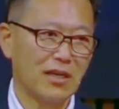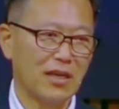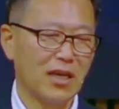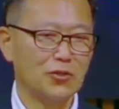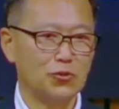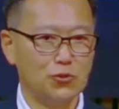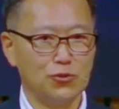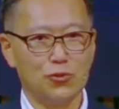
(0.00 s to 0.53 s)

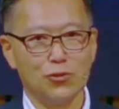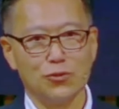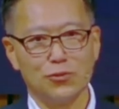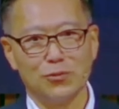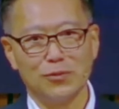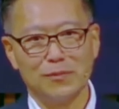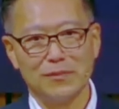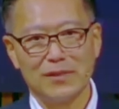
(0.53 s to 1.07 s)
And you too
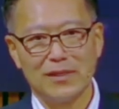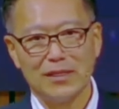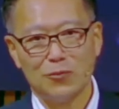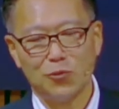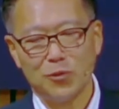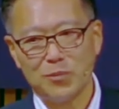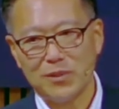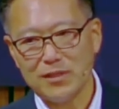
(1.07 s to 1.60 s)

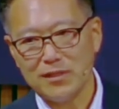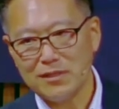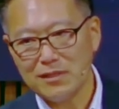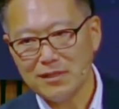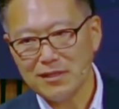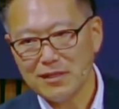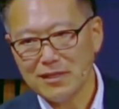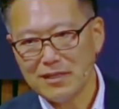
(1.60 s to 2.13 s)
will be
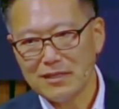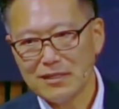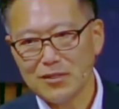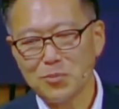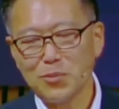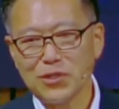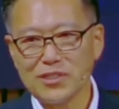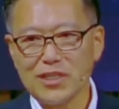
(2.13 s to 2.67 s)
the
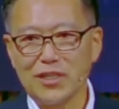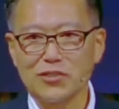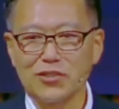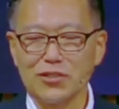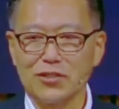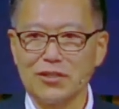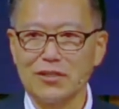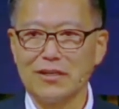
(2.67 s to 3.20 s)

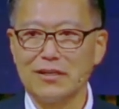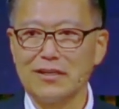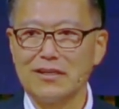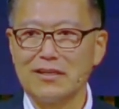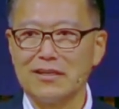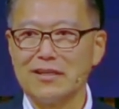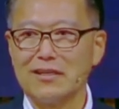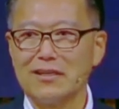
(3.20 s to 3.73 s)
possessor
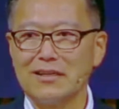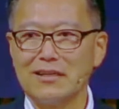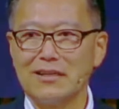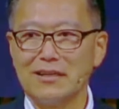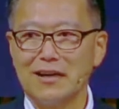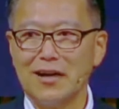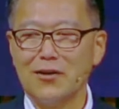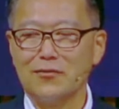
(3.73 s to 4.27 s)

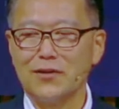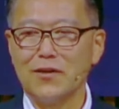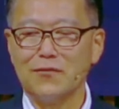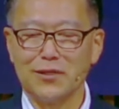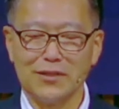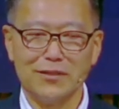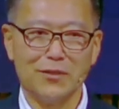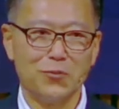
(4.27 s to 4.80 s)
of
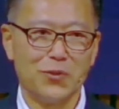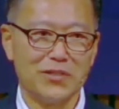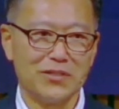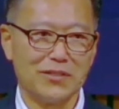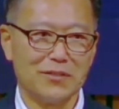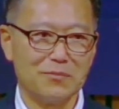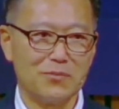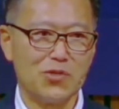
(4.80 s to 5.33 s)
heavenly
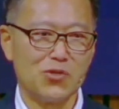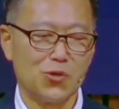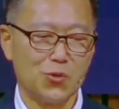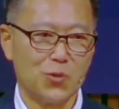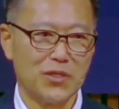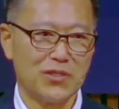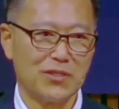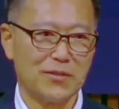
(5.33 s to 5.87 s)
wisdom, true
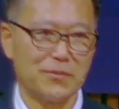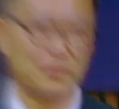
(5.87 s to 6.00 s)
wisdom.